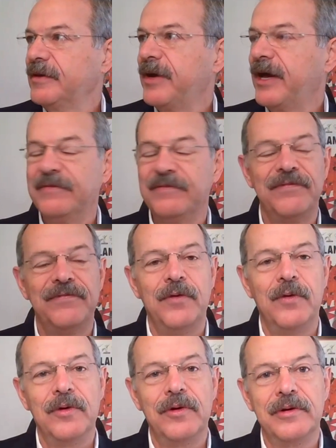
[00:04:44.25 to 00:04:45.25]
about
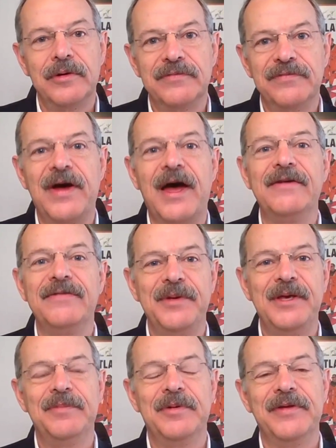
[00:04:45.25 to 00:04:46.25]
4 or 5
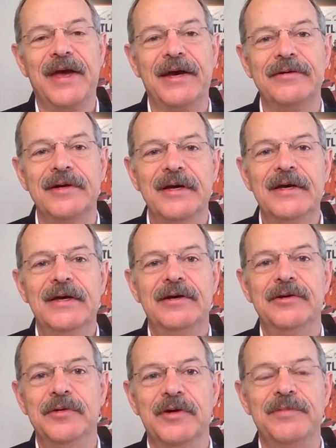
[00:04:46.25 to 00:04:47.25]
people now
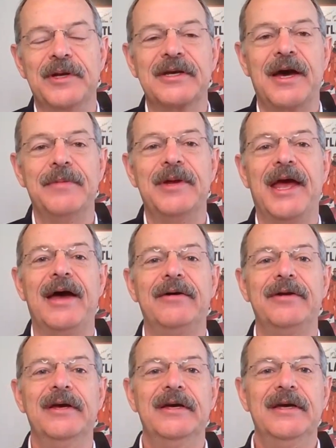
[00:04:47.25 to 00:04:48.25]
who have been coming out.
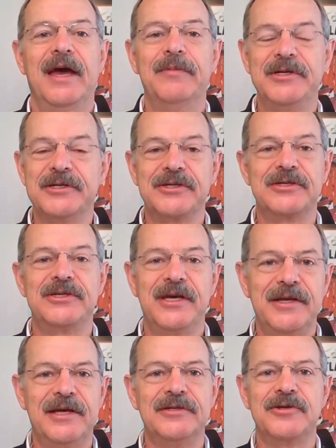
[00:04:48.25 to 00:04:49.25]
And we just
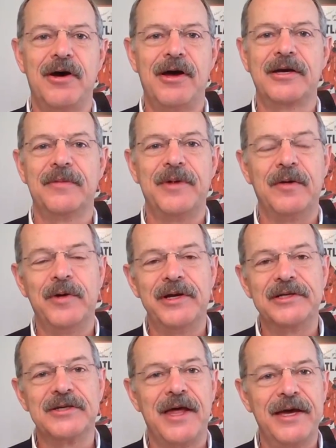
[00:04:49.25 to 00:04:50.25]
sit and talk about what
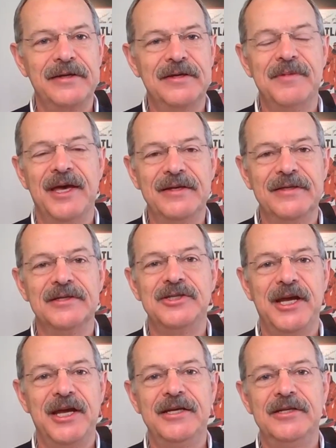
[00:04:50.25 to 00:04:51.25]
it's like to make the
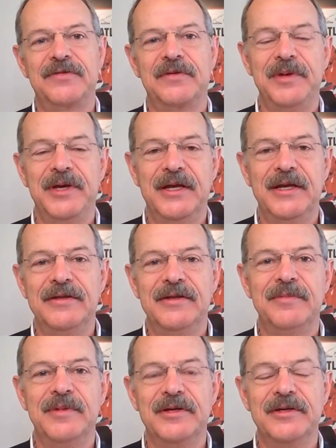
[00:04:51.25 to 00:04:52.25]
change from being in the
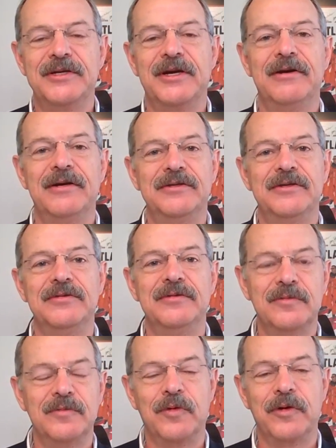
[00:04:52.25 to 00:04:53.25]
military to
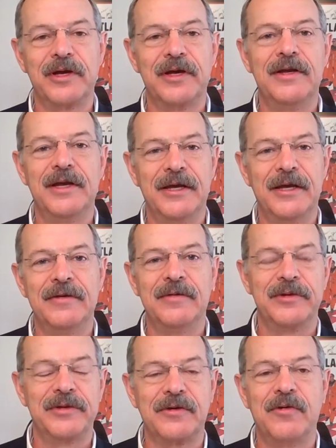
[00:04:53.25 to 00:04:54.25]
working
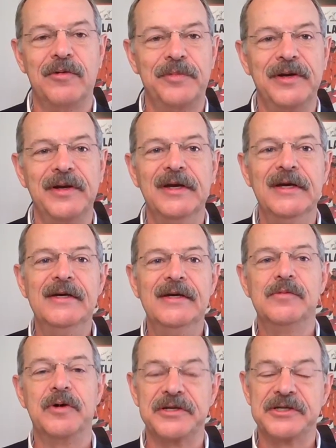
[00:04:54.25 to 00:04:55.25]
with the corporate,
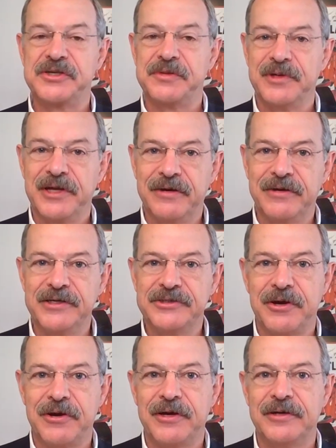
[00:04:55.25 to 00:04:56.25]
where the similarities
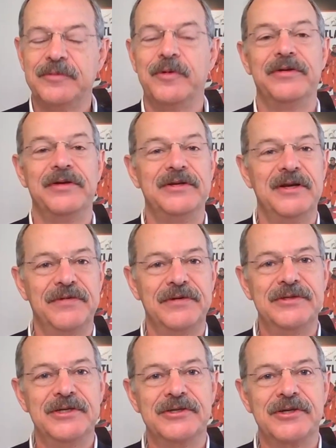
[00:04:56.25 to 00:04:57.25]
are, where the
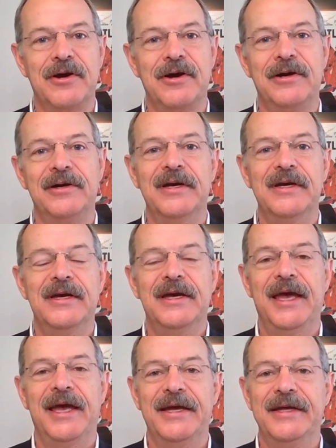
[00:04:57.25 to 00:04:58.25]
differences are,
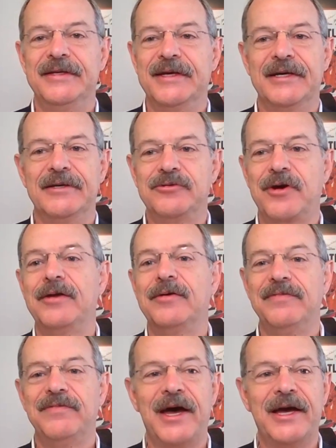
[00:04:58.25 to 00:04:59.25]
and try to
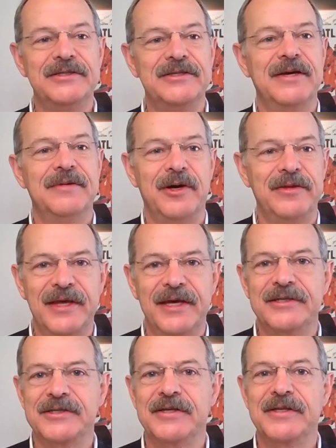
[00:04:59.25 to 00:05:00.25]
advise them on
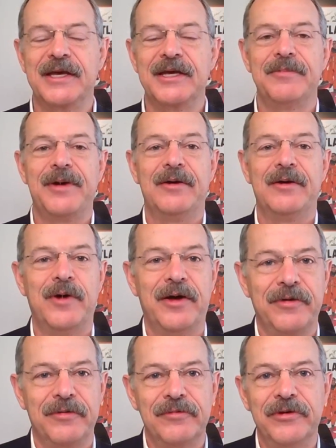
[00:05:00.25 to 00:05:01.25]
things to think about while
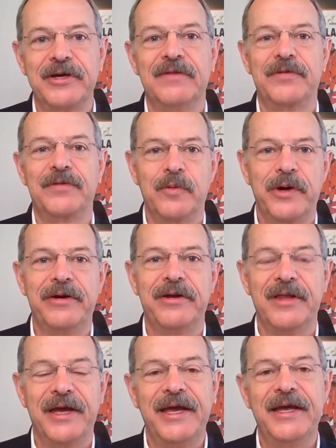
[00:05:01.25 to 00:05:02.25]
they're looking for where to
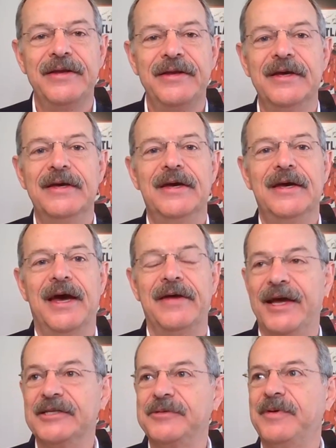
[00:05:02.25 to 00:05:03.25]
land.
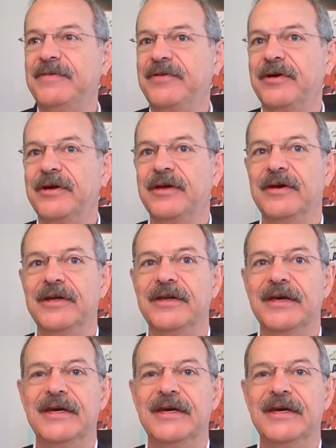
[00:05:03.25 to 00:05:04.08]
That's been very good.